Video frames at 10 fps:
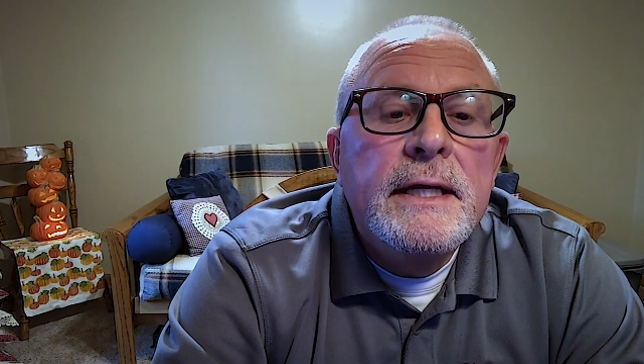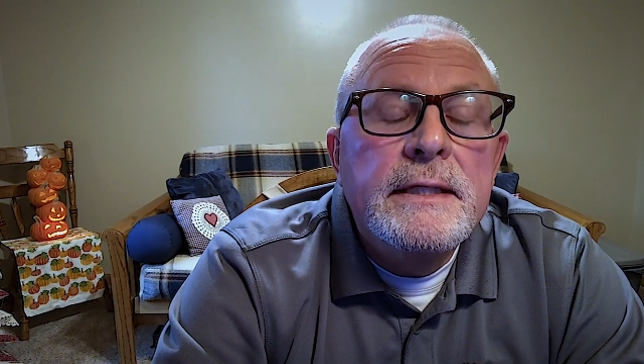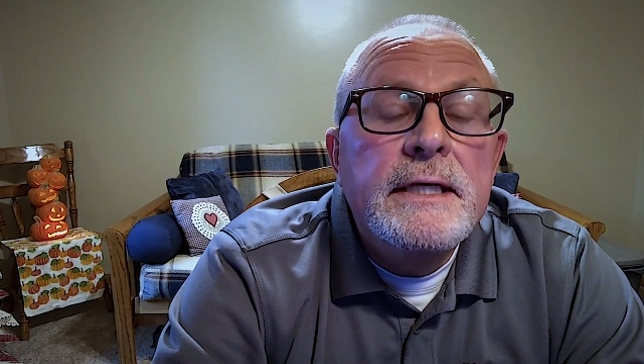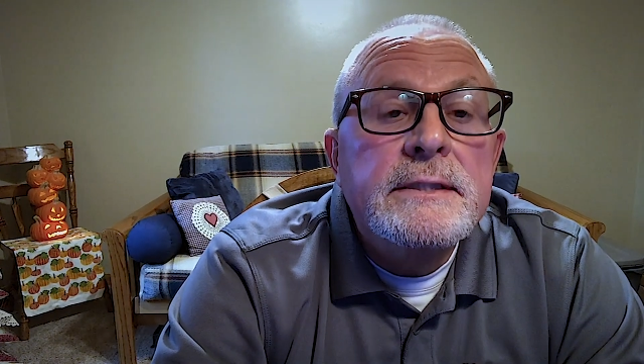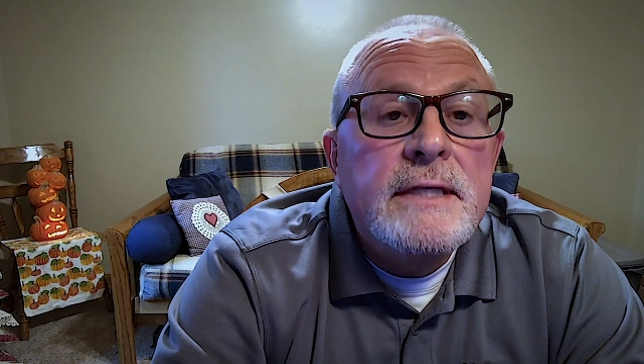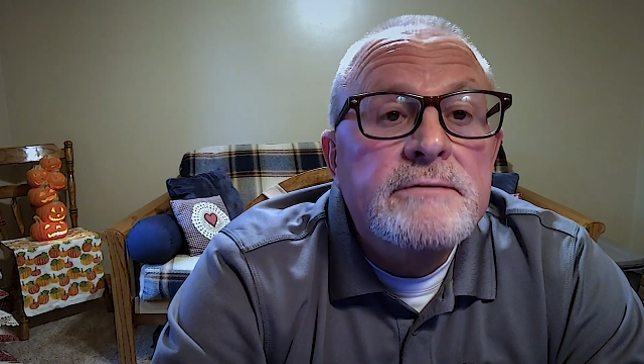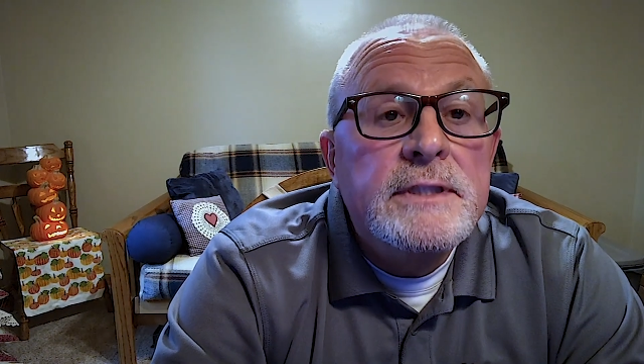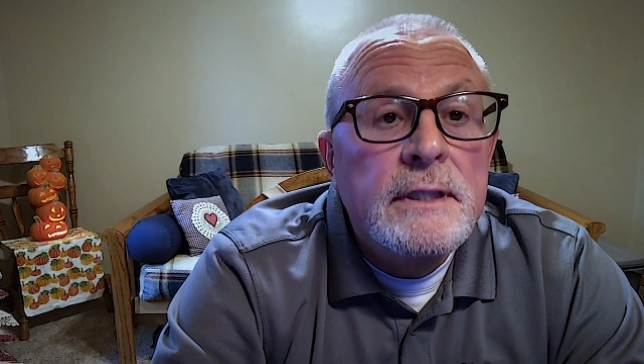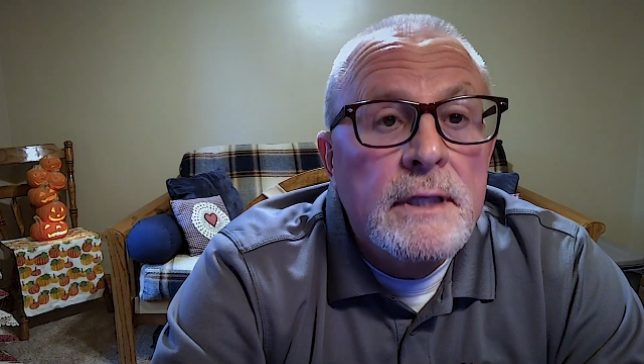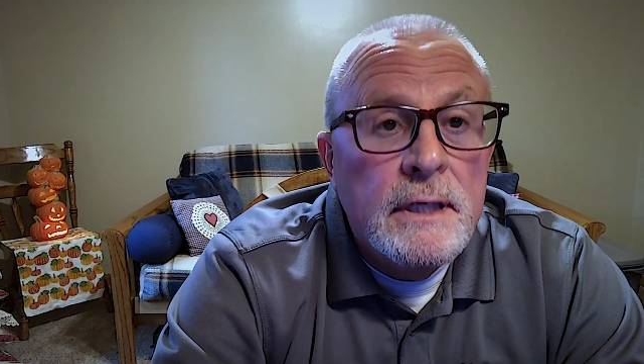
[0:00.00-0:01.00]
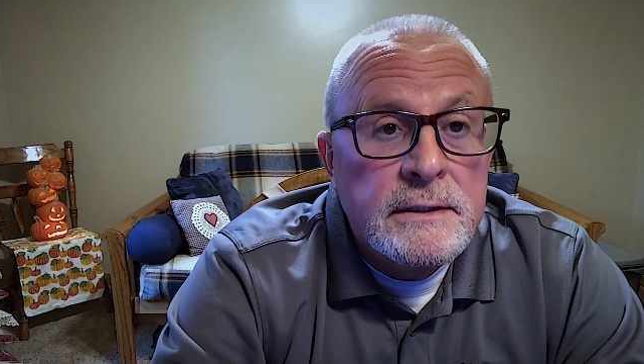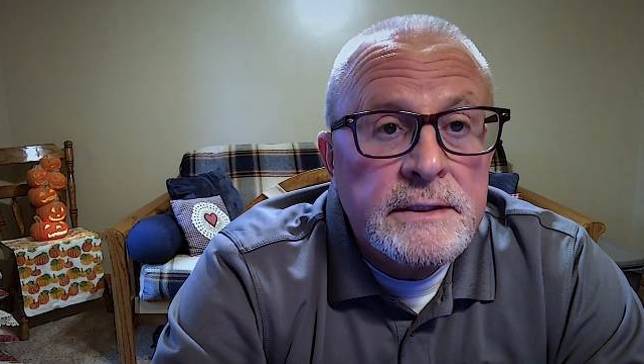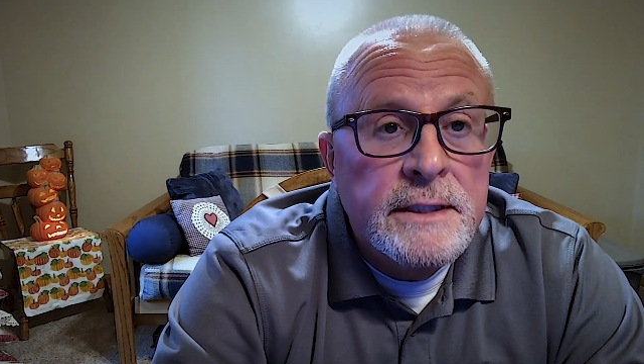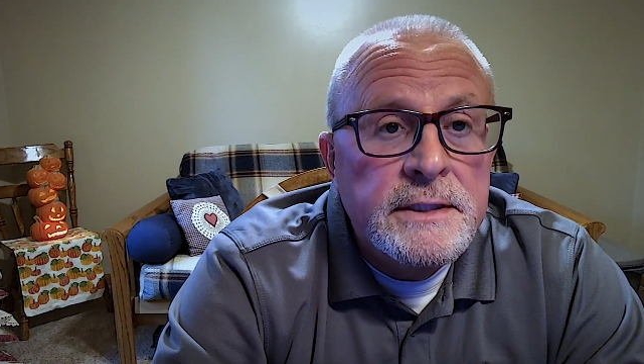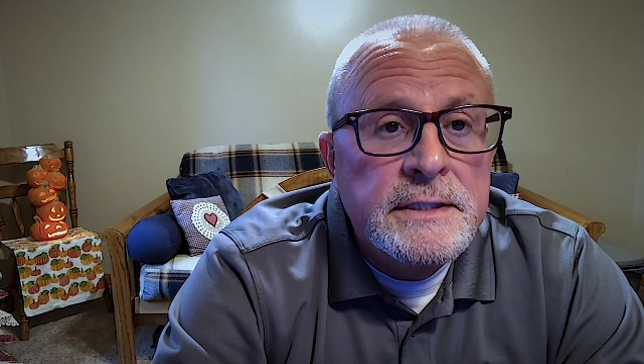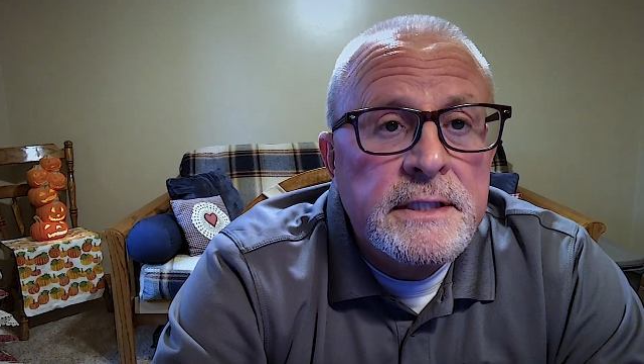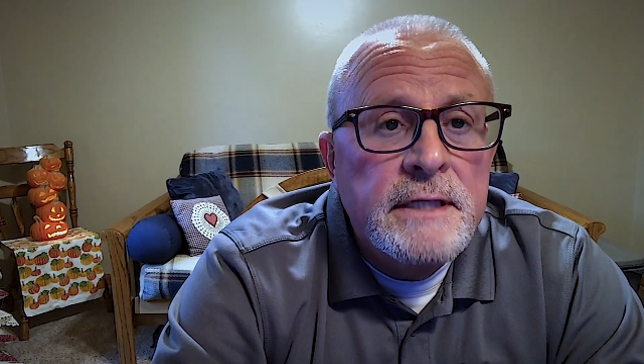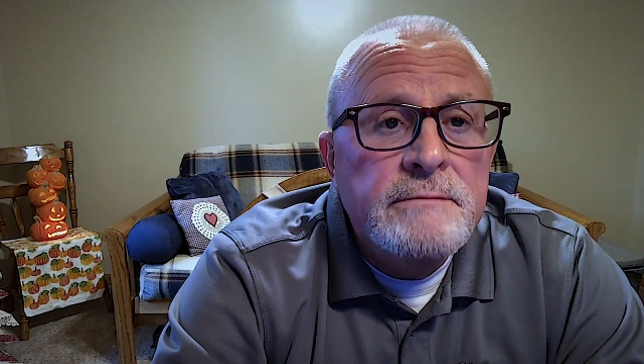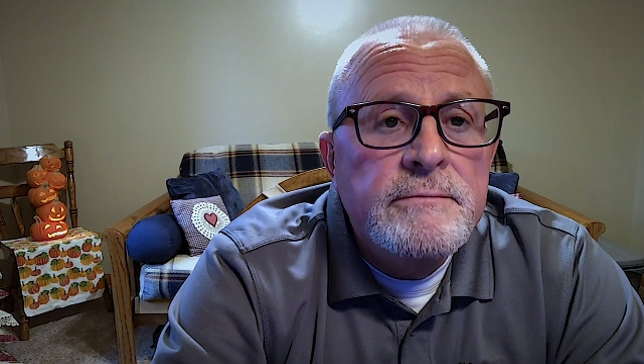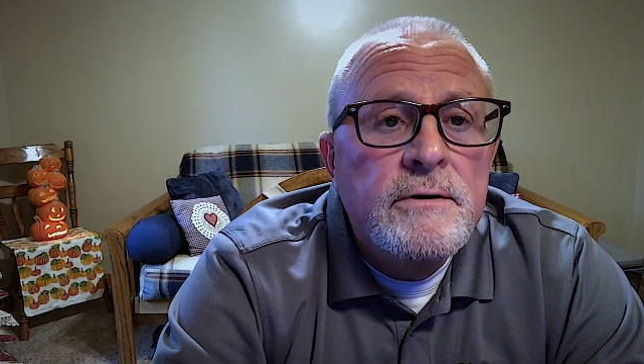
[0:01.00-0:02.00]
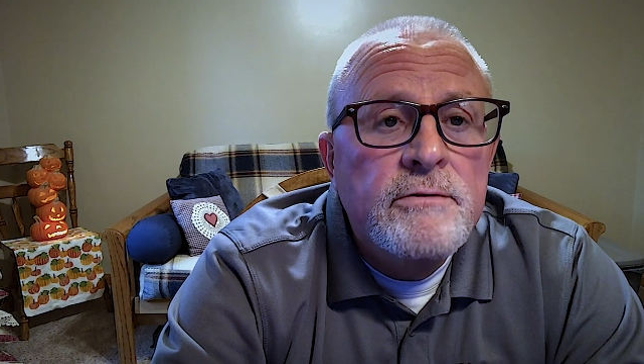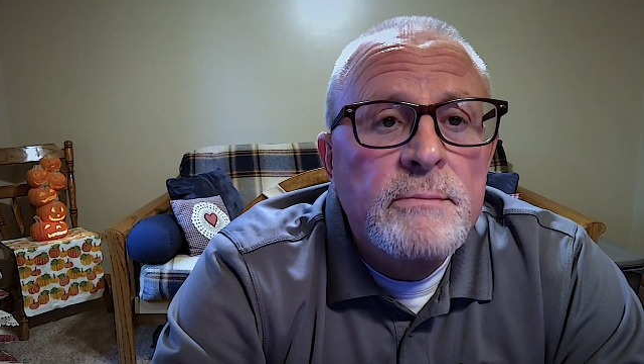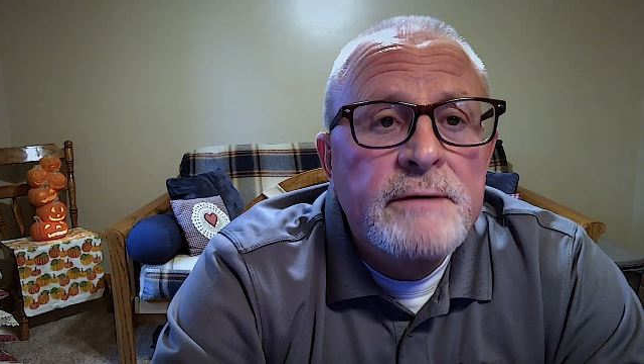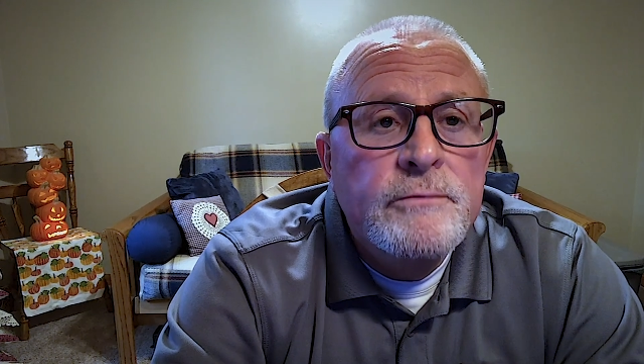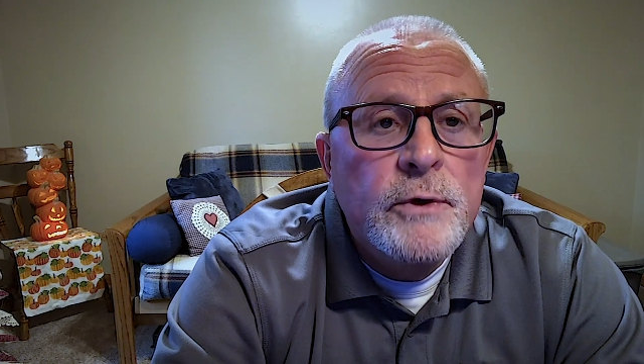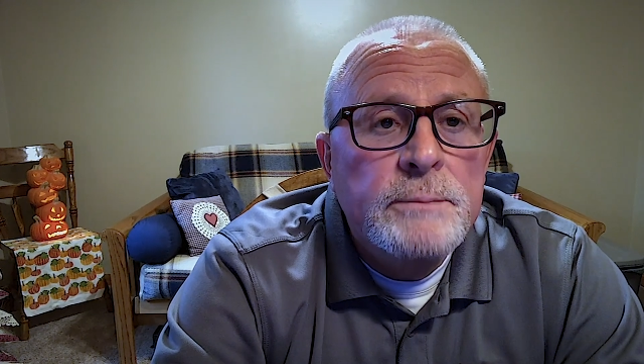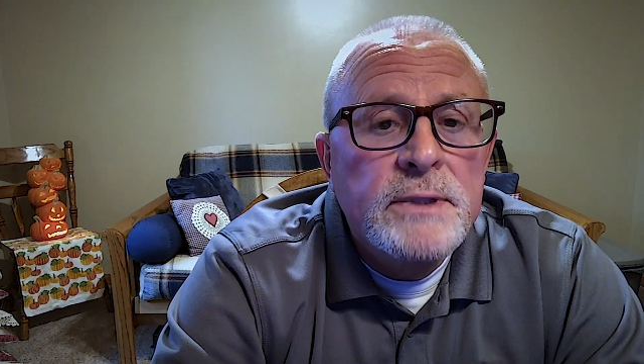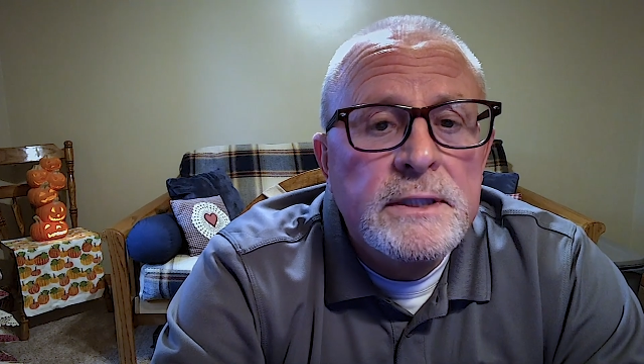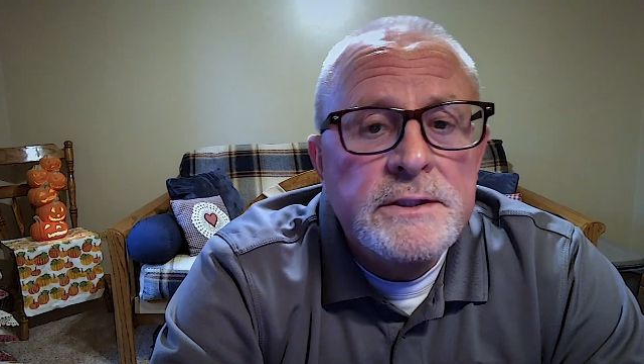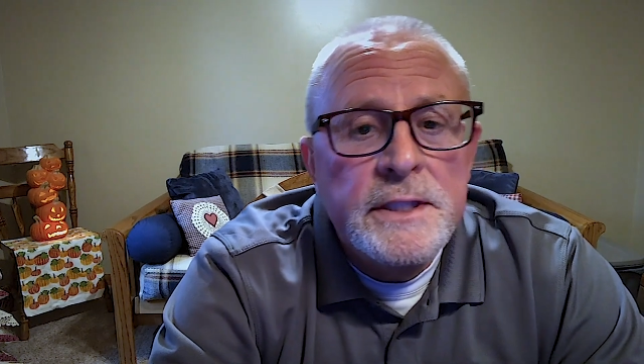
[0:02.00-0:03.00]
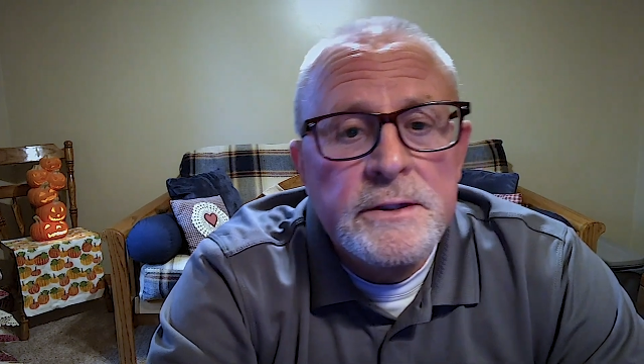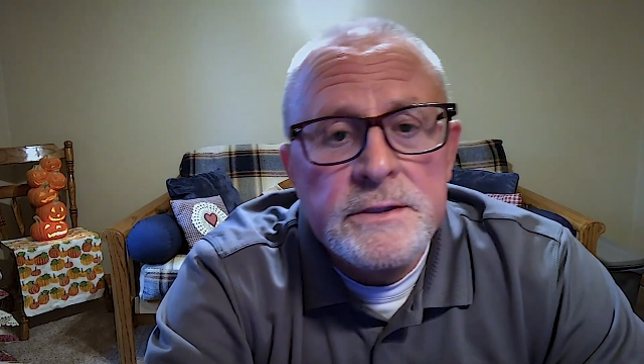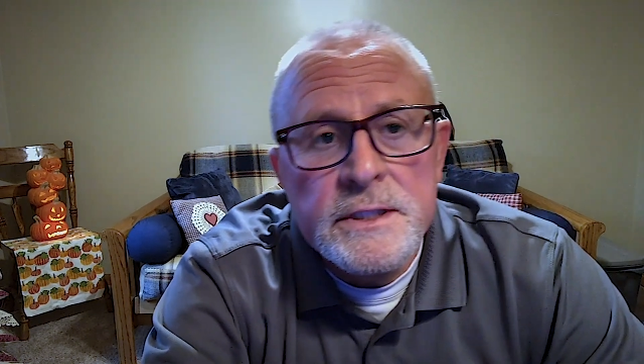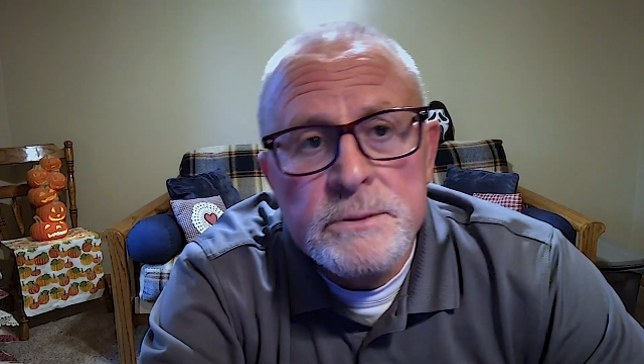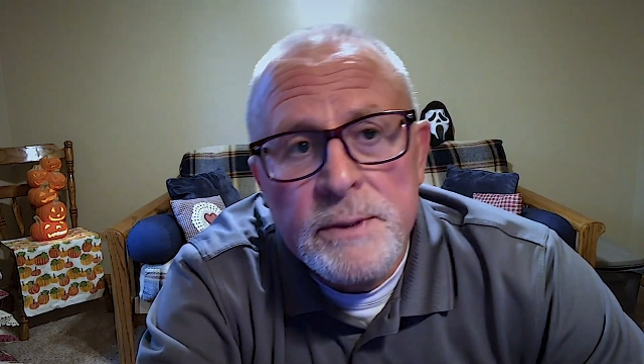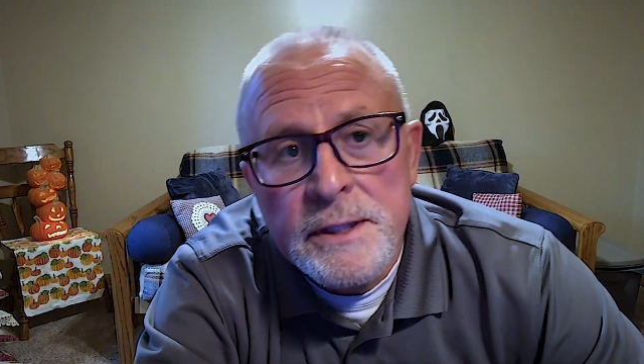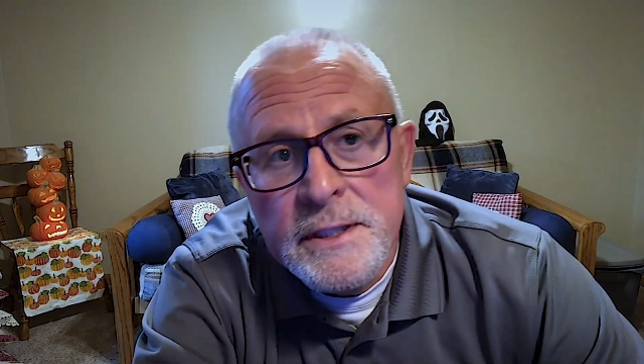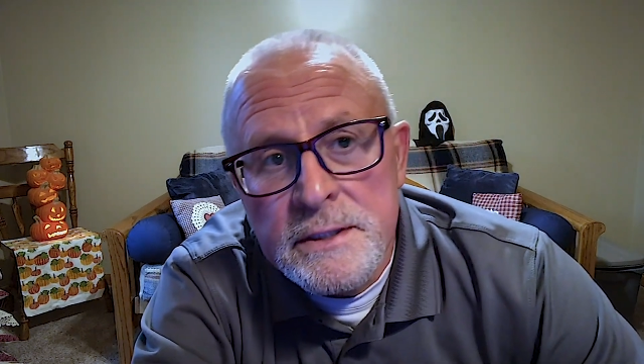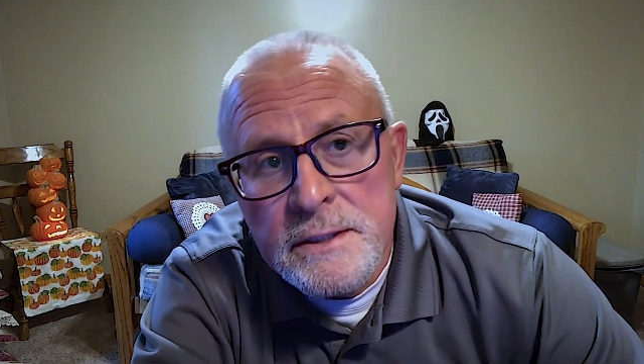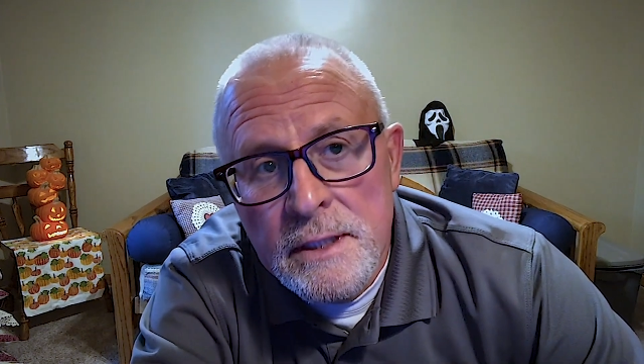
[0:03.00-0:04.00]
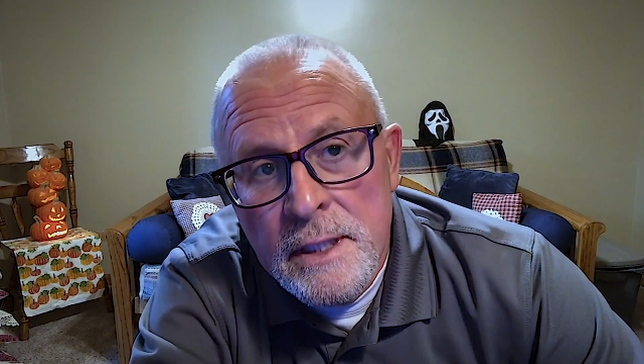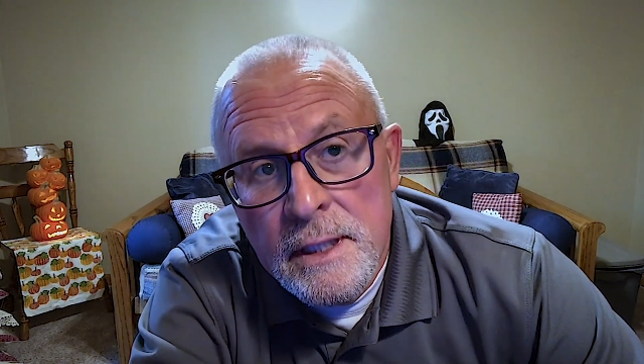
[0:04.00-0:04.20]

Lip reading: And yes, I've seen a lot of scary stuff over my 40 plus years experience,